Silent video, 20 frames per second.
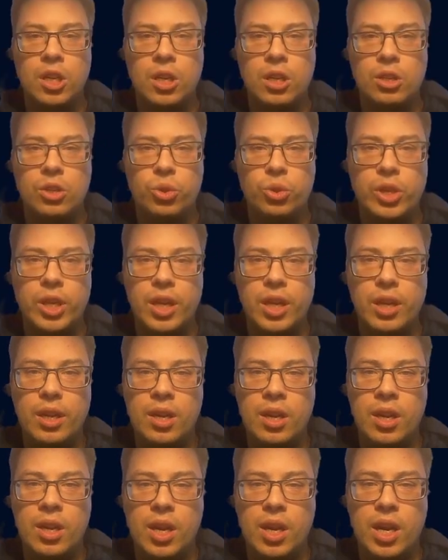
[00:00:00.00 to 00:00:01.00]
Today
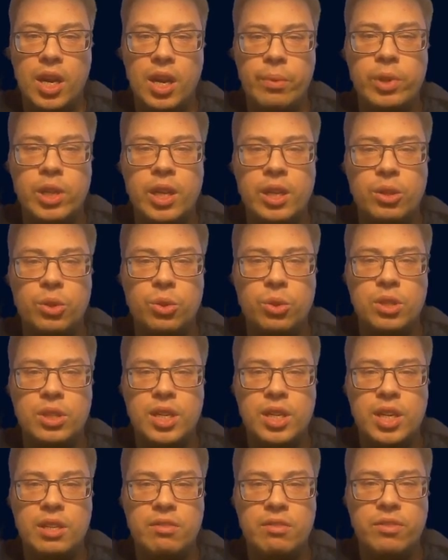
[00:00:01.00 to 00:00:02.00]
I would like to
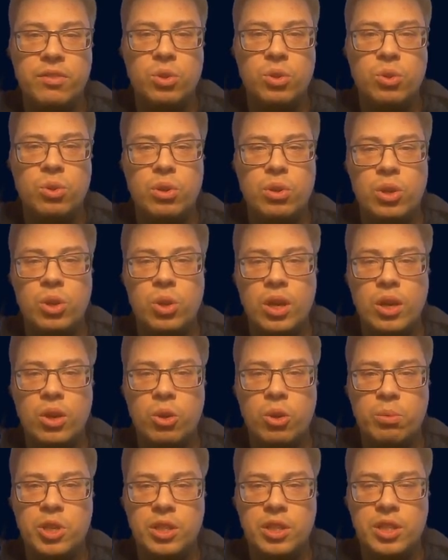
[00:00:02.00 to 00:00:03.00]
discuss with you UI
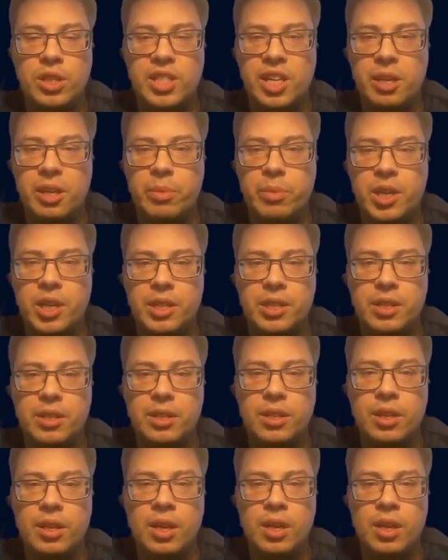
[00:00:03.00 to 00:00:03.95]
Objects design pattern,